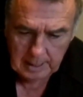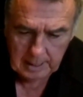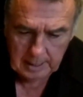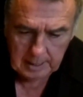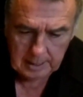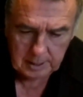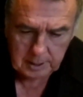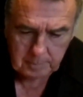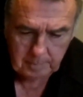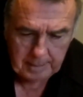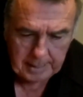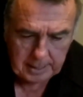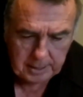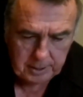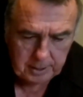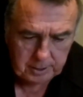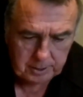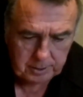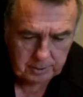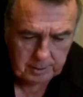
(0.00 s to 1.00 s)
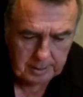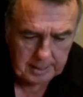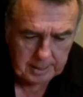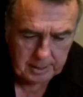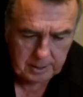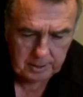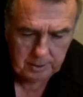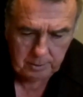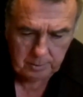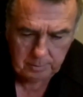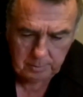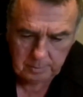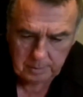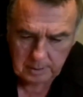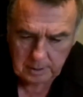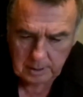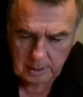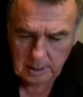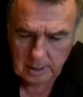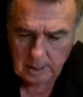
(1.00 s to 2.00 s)
Inspect your string too.
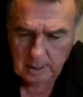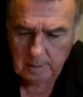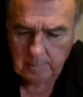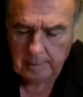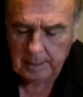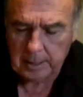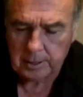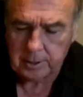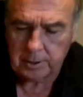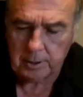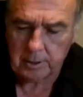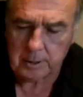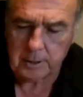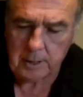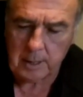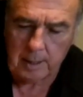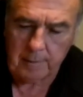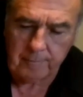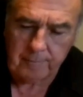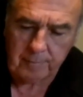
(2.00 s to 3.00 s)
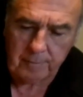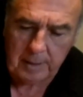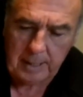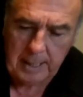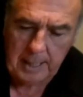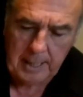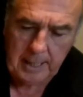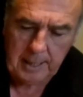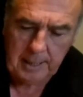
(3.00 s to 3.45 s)
Make sure it's not frayed.